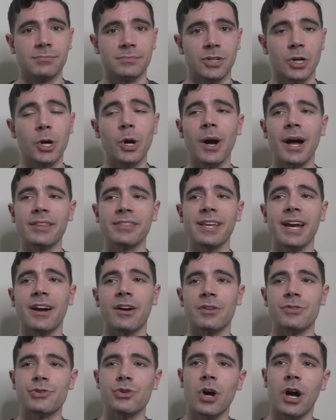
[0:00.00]
Or go out
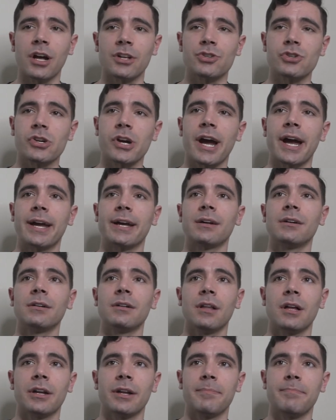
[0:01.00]
there and draw a
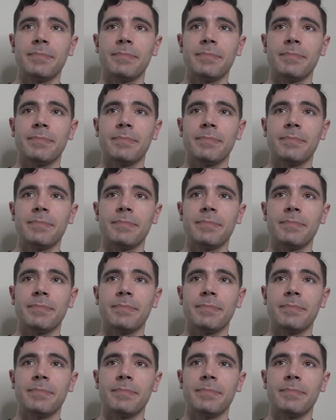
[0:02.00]
triangle on a